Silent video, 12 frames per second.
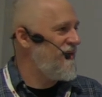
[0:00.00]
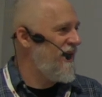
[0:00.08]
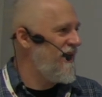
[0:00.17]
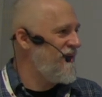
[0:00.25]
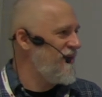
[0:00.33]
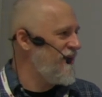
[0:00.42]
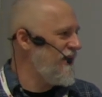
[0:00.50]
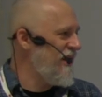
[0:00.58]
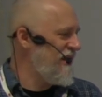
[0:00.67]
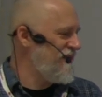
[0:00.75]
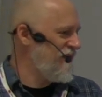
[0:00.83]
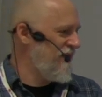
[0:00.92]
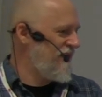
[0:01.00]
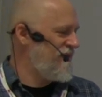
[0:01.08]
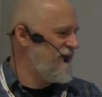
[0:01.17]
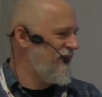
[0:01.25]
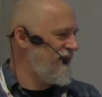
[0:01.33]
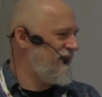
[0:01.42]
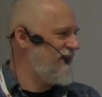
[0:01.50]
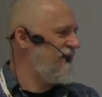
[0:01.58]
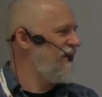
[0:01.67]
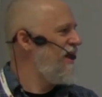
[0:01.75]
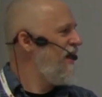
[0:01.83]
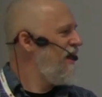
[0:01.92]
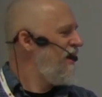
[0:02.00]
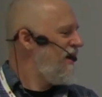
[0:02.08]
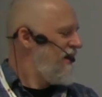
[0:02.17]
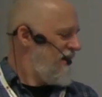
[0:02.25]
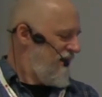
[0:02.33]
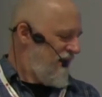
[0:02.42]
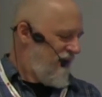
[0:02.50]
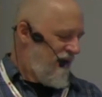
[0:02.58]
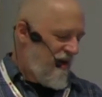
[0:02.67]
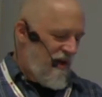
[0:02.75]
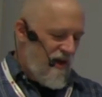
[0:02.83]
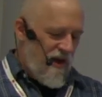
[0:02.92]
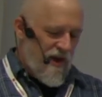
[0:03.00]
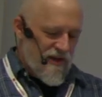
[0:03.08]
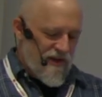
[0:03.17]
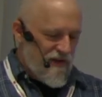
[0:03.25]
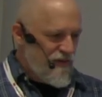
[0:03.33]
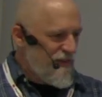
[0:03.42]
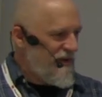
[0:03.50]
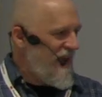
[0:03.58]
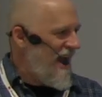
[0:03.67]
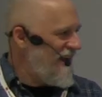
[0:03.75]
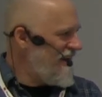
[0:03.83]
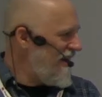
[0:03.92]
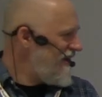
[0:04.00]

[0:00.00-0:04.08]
Uh, we do a lot of work with uh, government and